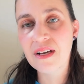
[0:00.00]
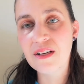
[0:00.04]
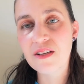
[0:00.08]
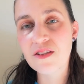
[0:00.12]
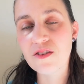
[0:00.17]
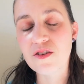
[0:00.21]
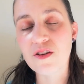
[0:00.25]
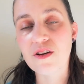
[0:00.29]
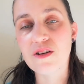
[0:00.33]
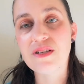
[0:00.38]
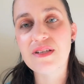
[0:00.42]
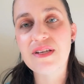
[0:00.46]

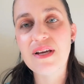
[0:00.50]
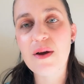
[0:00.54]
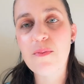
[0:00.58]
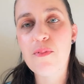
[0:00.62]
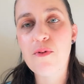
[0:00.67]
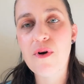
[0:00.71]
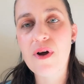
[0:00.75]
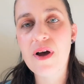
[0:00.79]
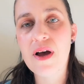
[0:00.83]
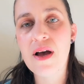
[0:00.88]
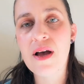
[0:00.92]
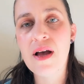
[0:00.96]
So
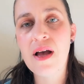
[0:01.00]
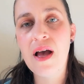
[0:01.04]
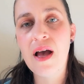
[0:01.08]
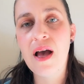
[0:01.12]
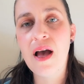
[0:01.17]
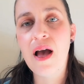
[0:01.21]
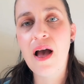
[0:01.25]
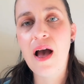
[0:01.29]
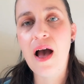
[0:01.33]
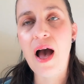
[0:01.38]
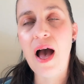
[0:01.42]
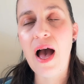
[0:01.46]
Deborah
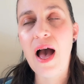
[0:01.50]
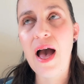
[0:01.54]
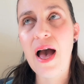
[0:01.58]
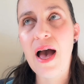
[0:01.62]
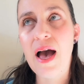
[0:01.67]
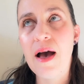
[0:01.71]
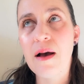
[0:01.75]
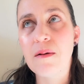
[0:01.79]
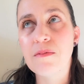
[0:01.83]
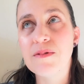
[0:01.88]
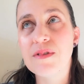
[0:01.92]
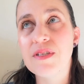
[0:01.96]

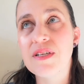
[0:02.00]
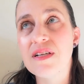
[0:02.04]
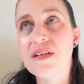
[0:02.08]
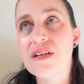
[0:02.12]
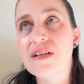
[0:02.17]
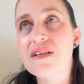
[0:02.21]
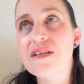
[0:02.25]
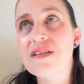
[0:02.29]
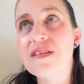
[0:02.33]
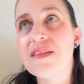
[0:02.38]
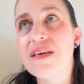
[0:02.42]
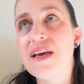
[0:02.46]

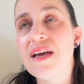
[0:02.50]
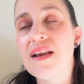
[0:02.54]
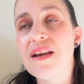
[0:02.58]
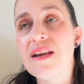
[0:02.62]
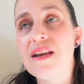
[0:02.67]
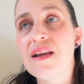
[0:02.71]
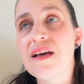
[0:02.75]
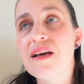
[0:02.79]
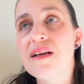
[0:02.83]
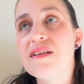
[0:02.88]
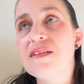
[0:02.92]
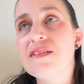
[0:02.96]
didn't
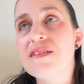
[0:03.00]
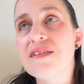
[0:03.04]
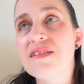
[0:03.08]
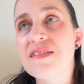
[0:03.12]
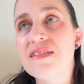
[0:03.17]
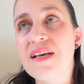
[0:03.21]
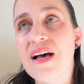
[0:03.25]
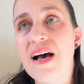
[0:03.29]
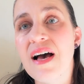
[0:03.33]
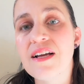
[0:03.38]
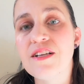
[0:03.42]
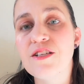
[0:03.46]
then
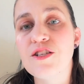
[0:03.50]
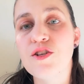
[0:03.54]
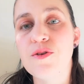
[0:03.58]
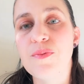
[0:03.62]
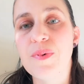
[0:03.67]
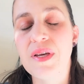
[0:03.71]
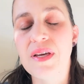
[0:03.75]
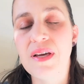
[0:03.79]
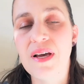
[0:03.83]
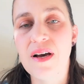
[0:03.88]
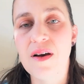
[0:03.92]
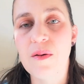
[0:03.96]
decide to
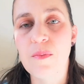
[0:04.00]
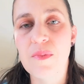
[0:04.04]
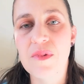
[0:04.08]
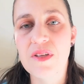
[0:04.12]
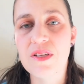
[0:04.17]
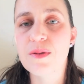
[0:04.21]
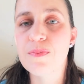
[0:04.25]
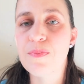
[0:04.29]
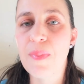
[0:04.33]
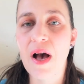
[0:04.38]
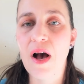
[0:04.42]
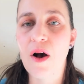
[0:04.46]
become
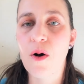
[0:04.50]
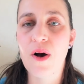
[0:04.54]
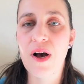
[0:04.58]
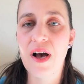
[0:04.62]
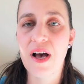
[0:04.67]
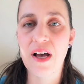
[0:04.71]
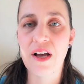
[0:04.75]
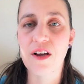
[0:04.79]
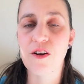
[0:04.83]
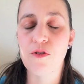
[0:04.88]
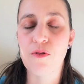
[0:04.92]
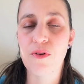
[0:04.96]
this
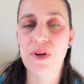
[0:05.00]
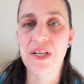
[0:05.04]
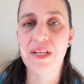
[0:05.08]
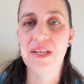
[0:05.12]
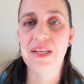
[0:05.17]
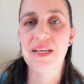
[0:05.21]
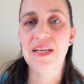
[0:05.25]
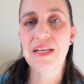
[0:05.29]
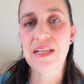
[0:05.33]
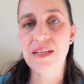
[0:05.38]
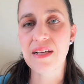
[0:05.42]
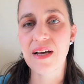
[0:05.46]
power-hungry
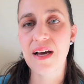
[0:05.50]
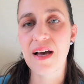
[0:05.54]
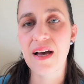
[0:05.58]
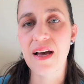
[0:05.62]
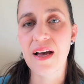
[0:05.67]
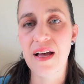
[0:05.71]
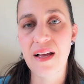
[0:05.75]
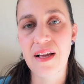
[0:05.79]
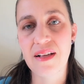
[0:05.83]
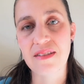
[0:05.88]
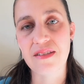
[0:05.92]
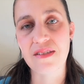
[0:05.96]
leader
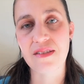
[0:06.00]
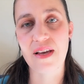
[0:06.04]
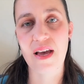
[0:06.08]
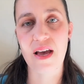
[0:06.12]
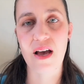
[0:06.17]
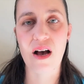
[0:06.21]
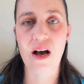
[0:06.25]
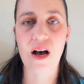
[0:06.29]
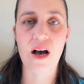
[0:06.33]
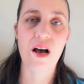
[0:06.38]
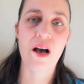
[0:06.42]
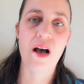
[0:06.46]
and say,
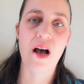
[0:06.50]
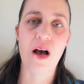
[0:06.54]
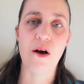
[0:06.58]
oh,